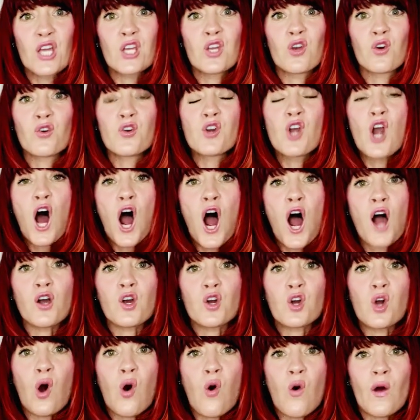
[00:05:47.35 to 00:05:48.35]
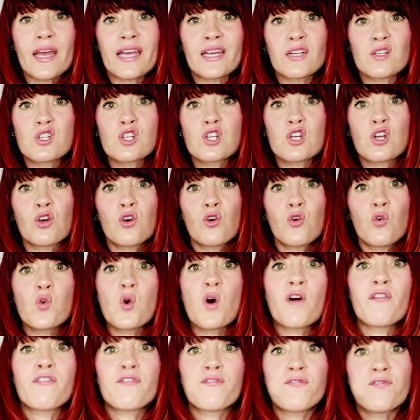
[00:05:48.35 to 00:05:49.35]
You're not going
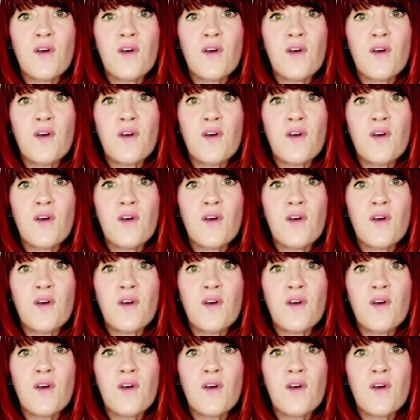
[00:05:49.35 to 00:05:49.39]
to